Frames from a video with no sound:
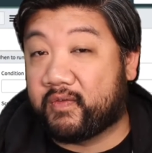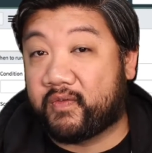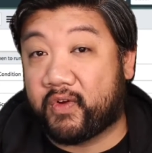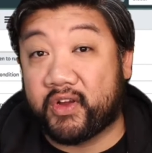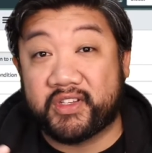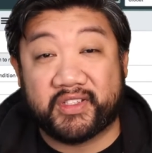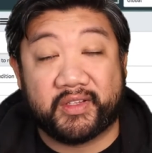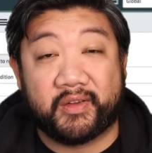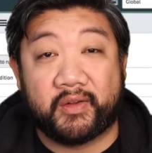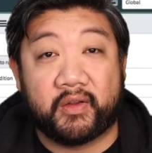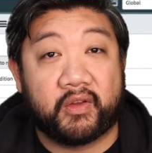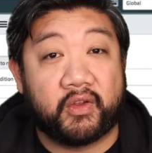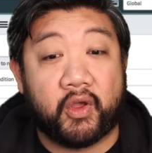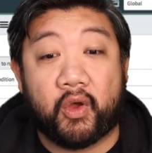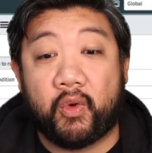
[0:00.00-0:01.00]
First,
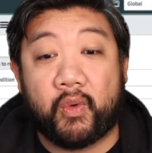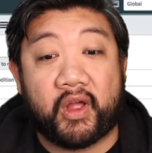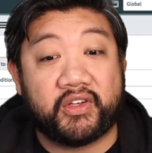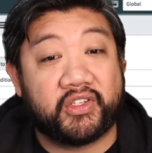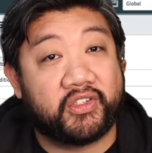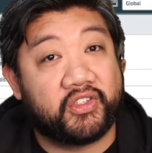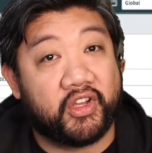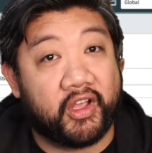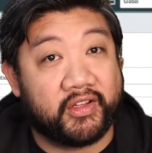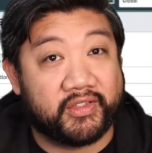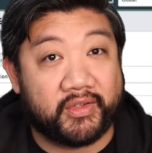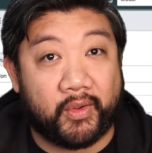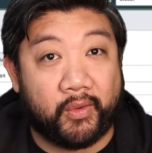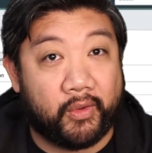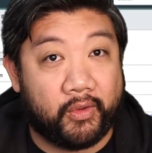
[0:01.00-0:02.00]
go watch Chuck's
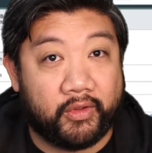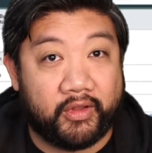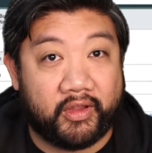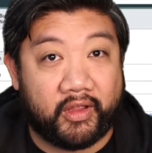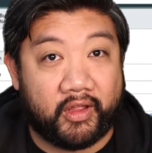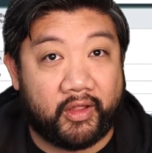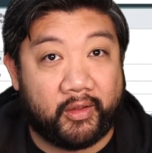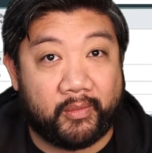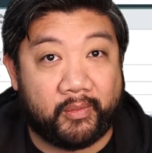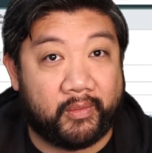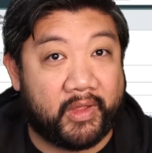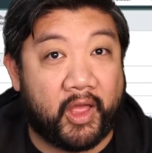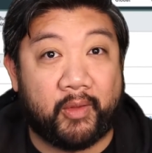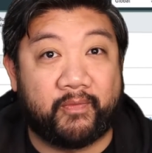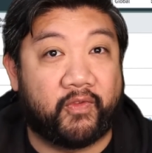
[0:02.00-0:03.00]
old
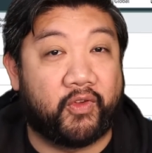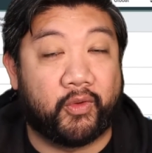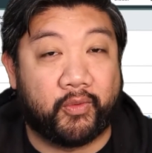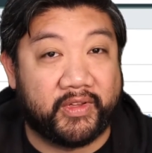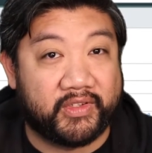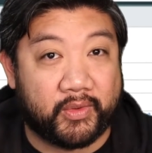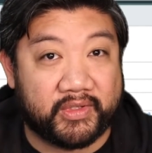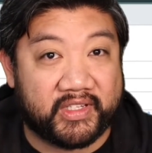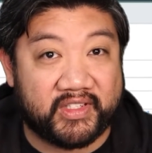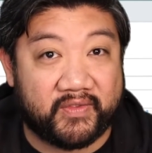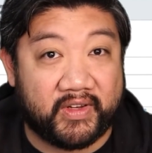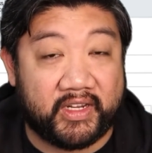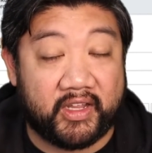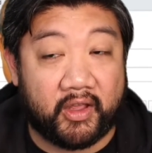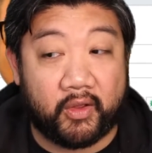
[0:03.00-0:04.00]
helpful resources
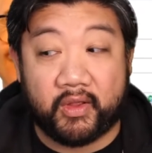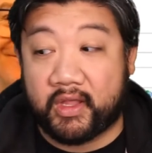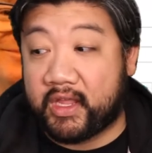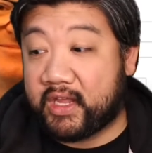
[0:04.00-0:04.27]
video.